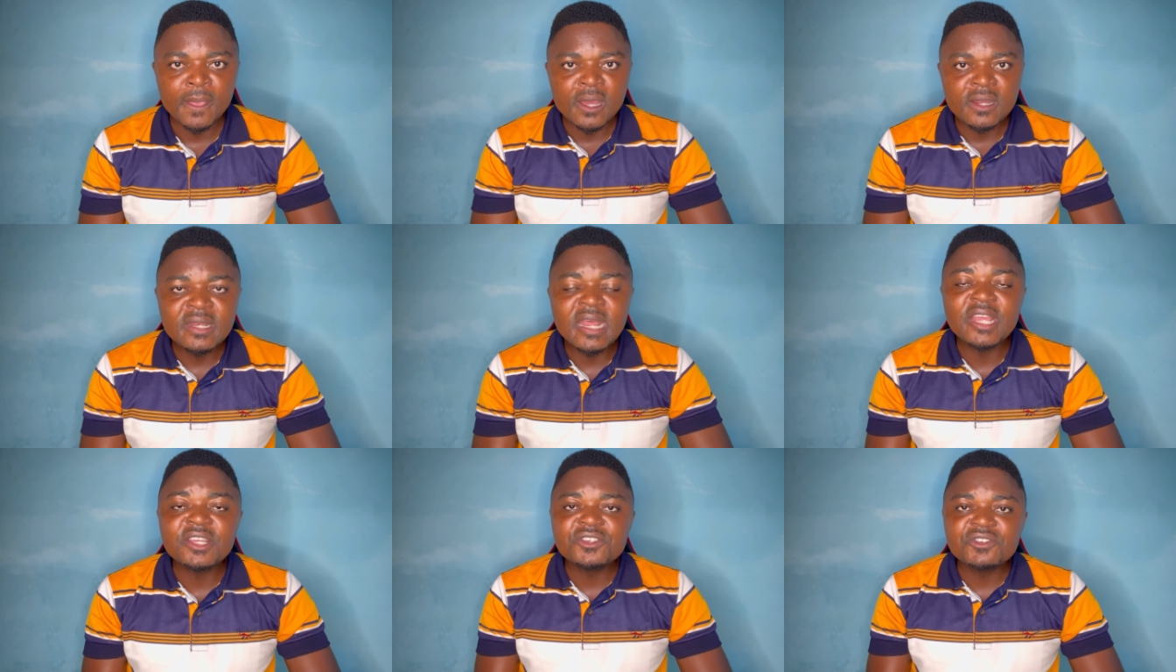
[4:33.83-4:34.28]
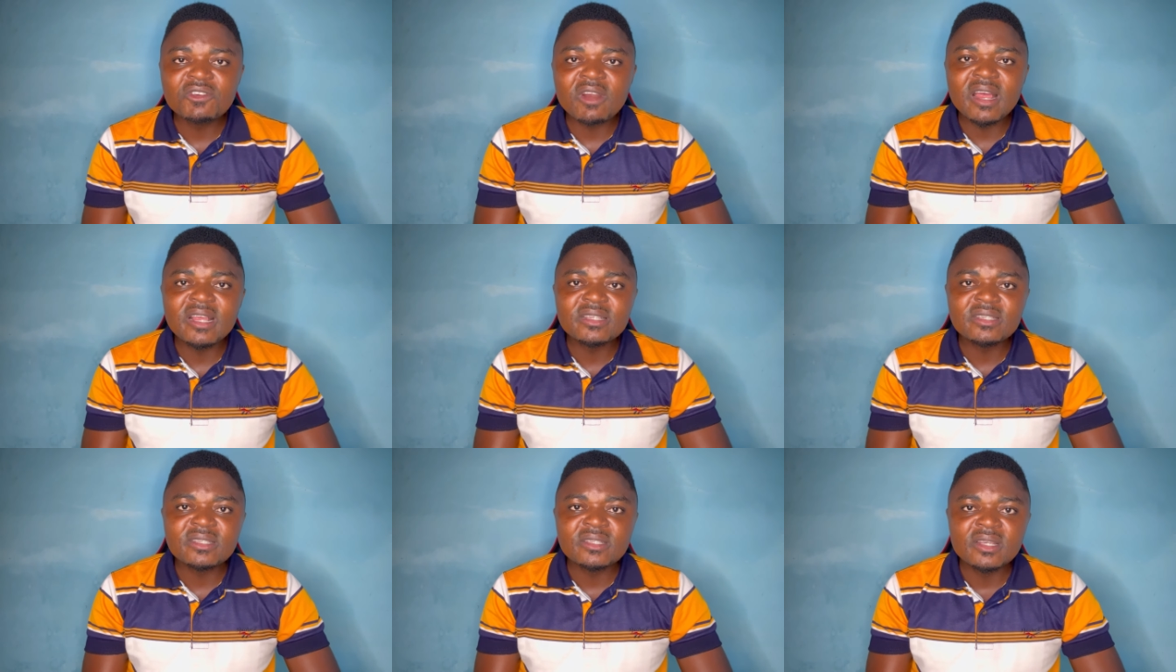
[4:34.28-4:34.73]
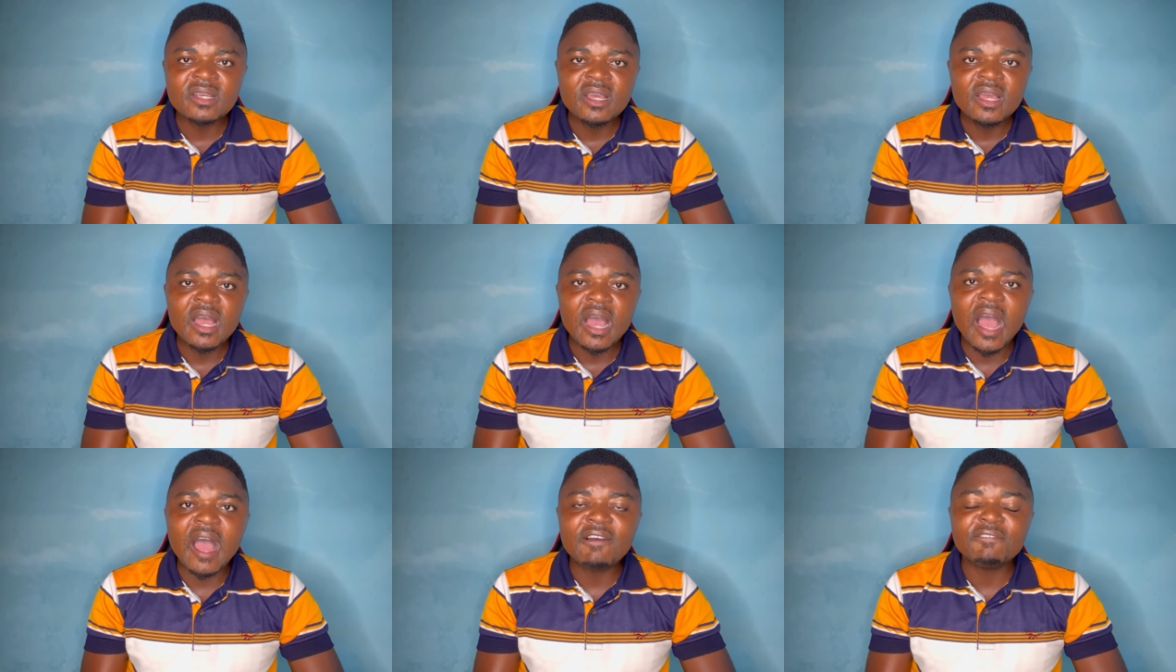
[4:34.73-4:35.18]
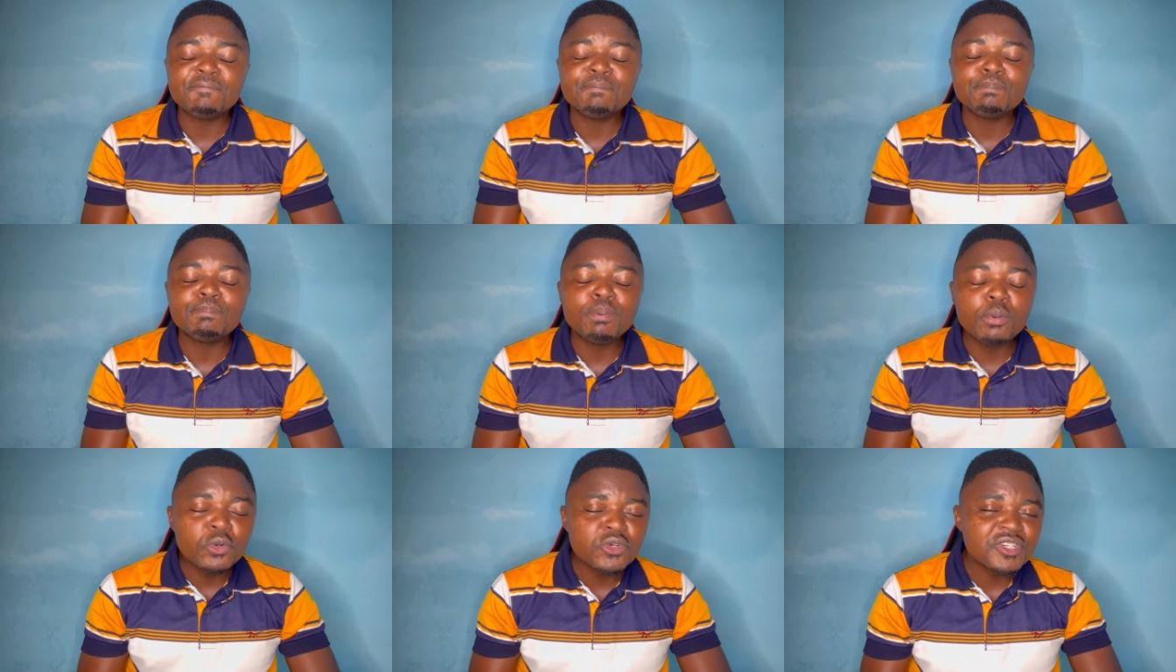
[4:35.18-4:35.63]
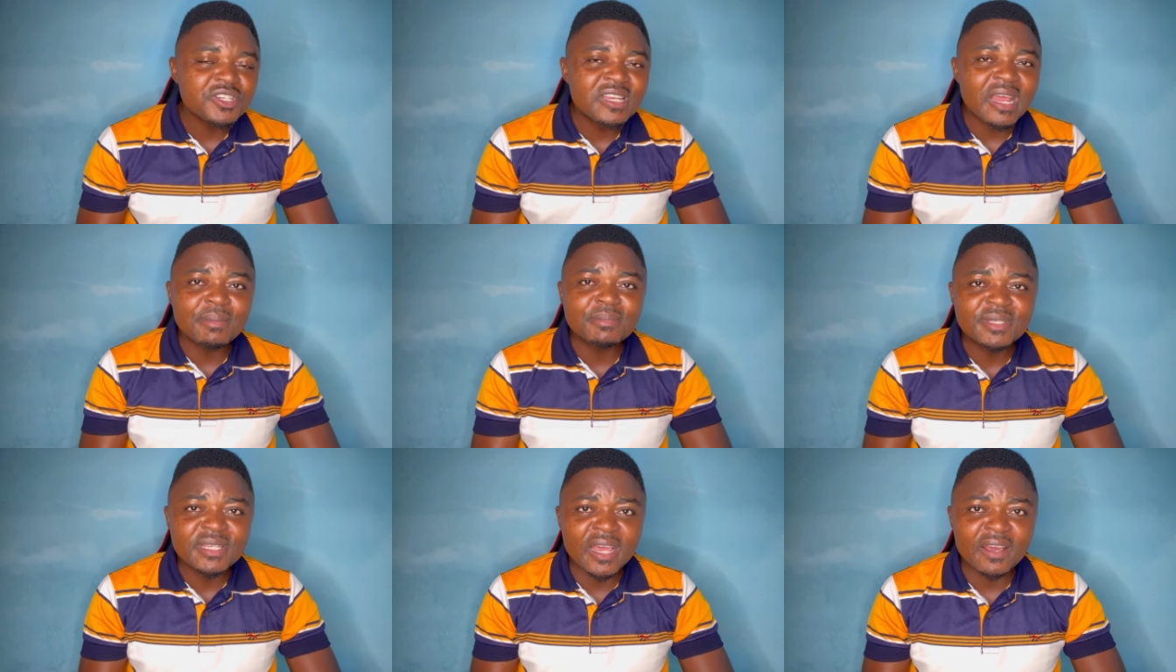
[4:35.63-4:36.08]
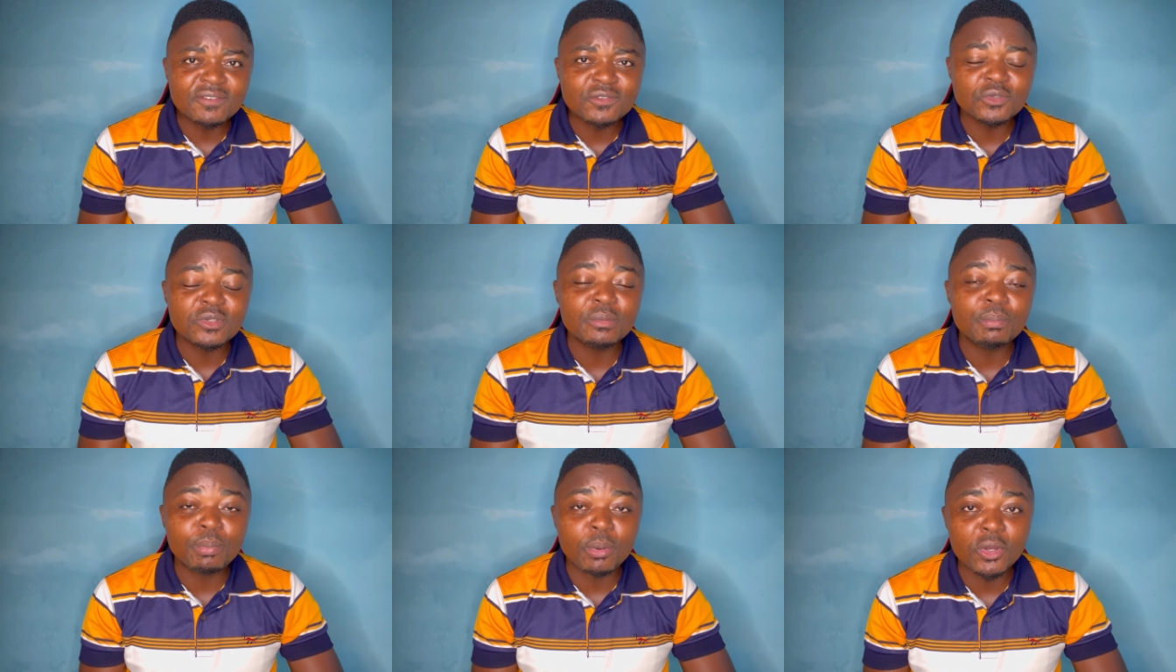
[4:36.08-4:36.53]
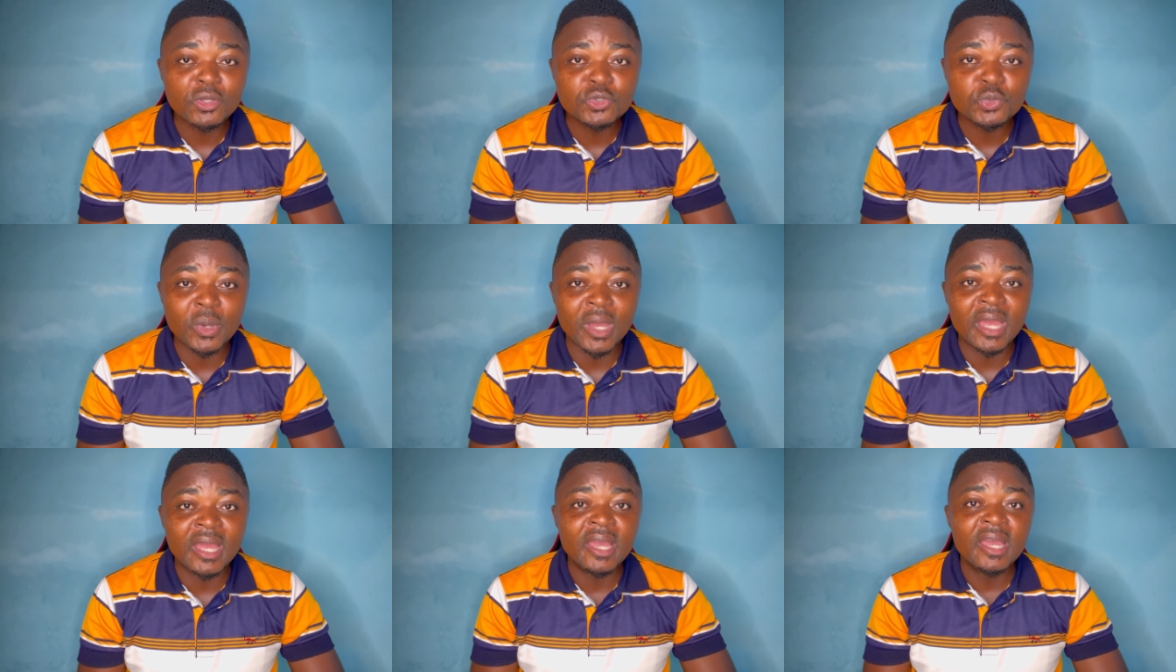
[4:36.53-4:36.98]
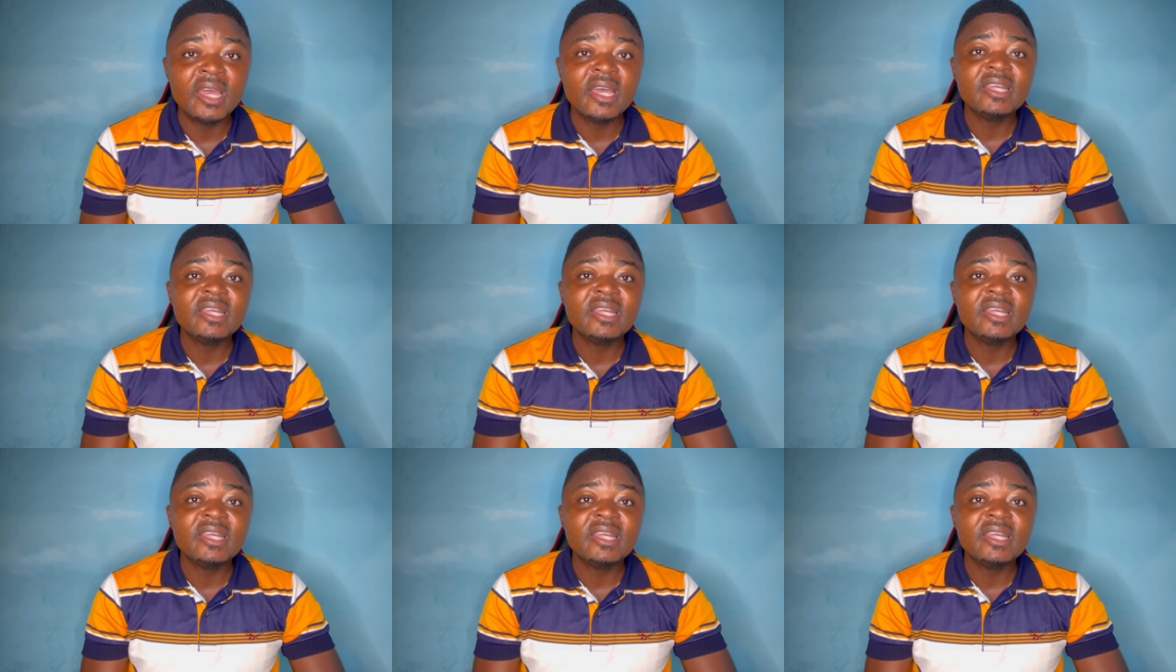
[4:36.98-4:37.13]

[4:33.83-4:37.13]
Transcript: Nigerians have pushed themselves to the point where